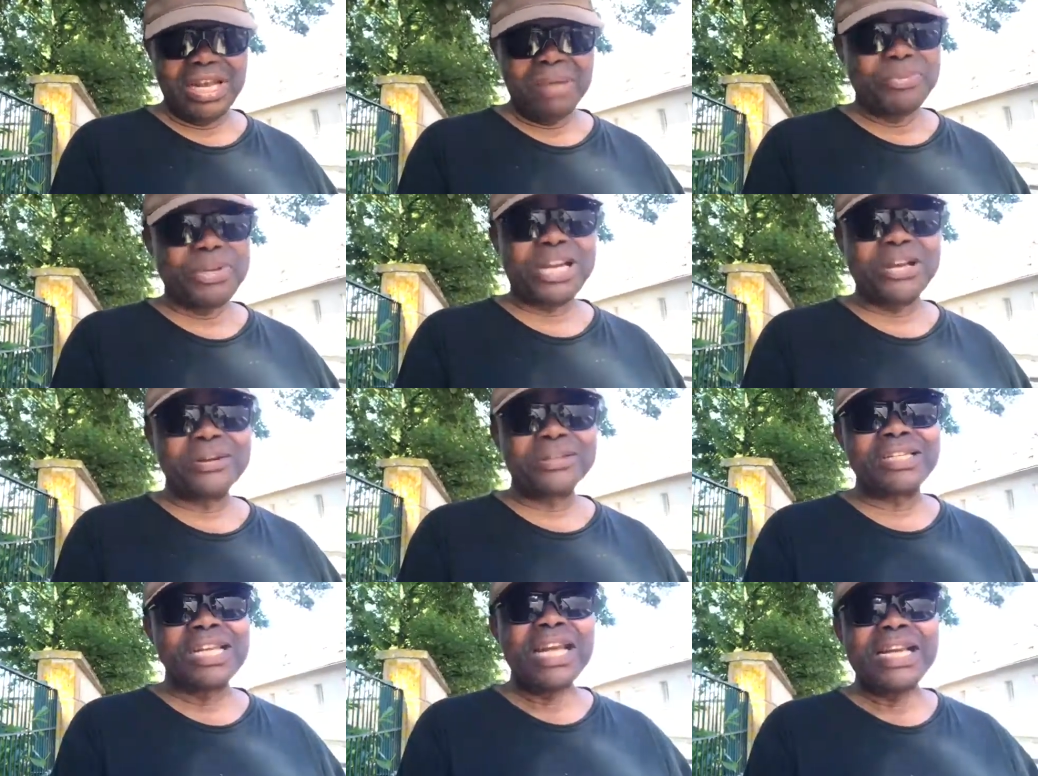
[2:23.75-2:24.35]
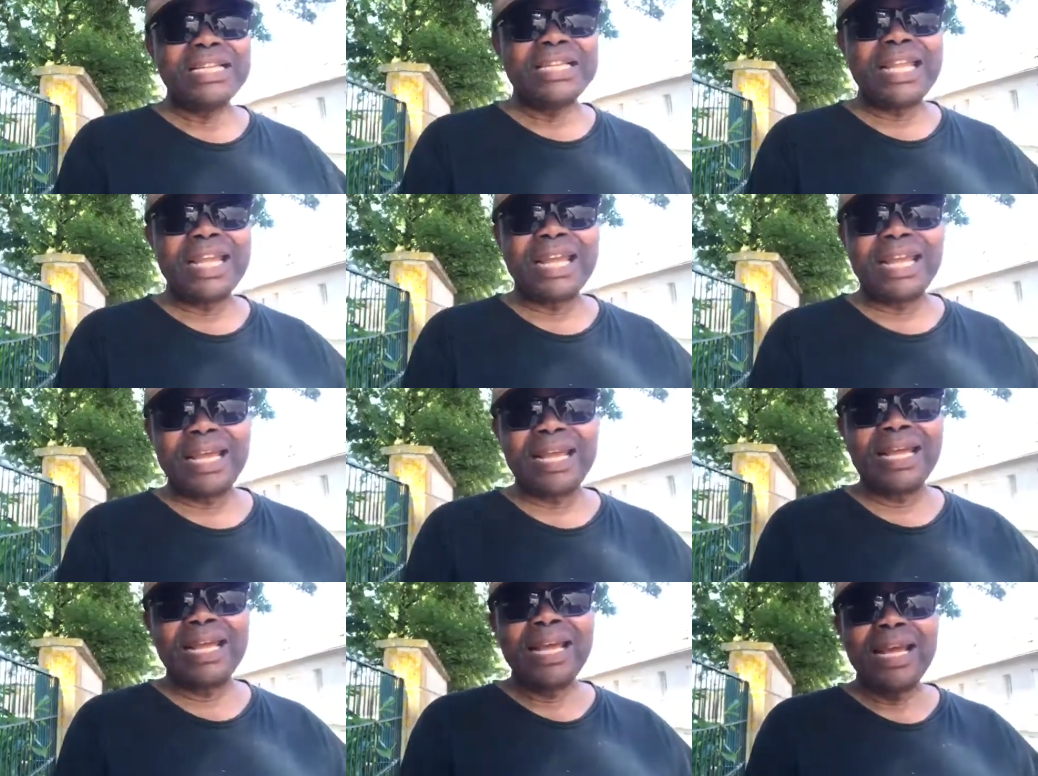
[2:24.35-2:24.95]
because
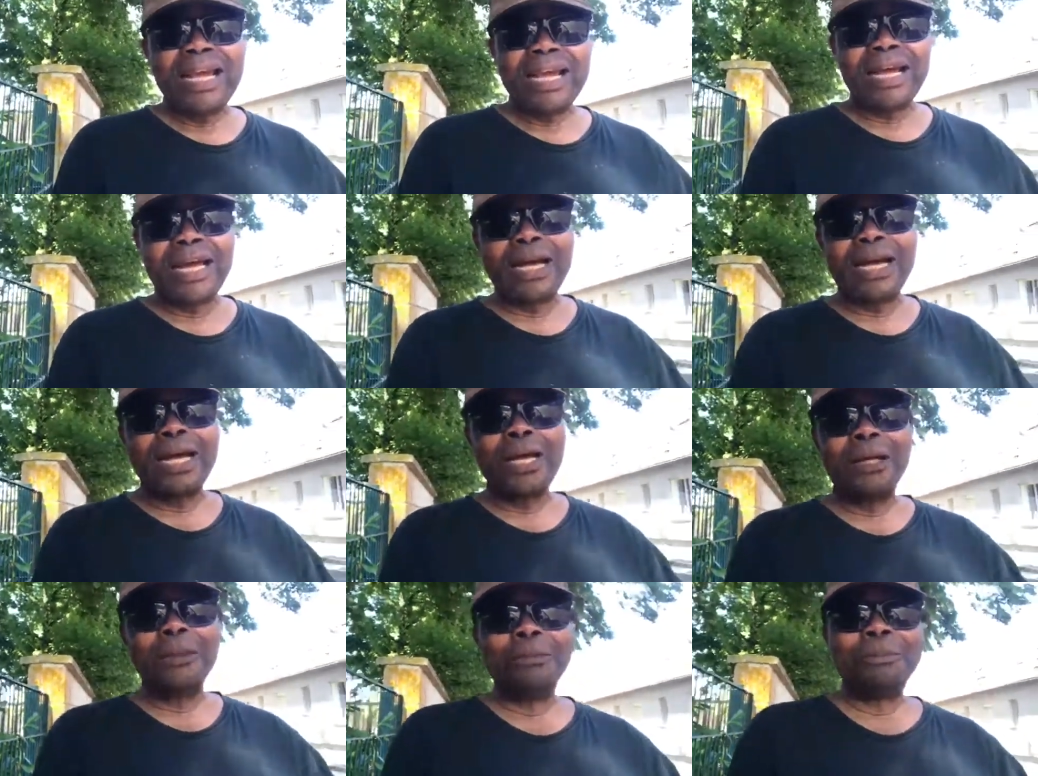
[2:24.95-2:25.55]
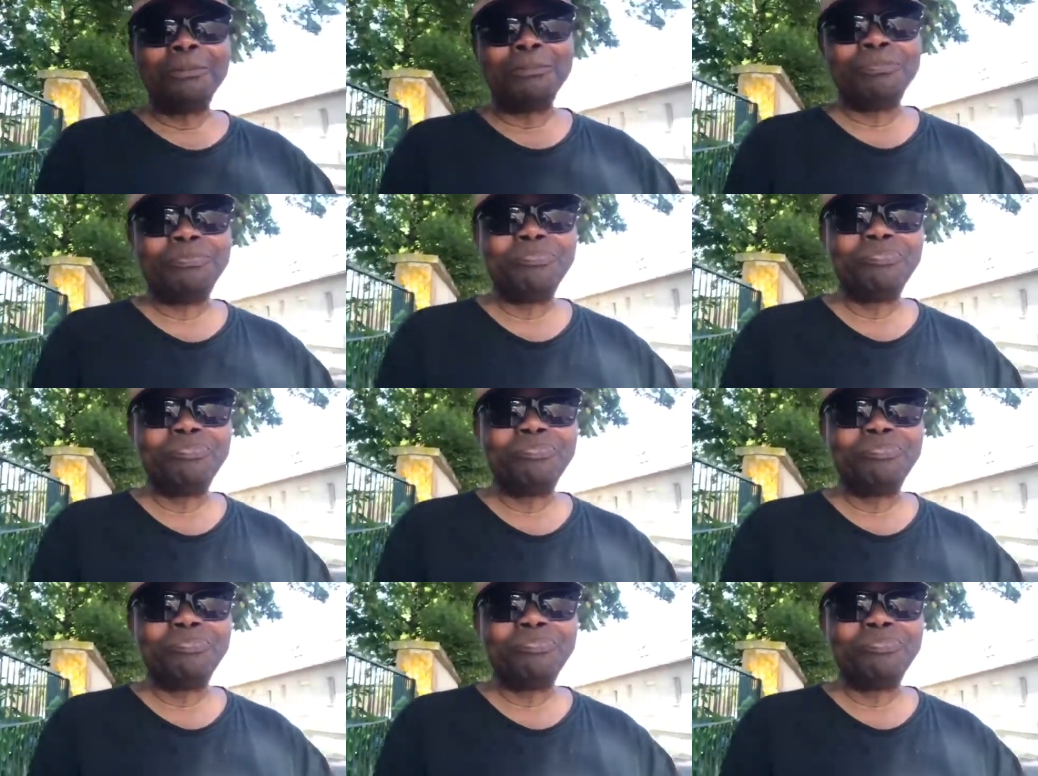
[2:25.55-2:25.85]
the um,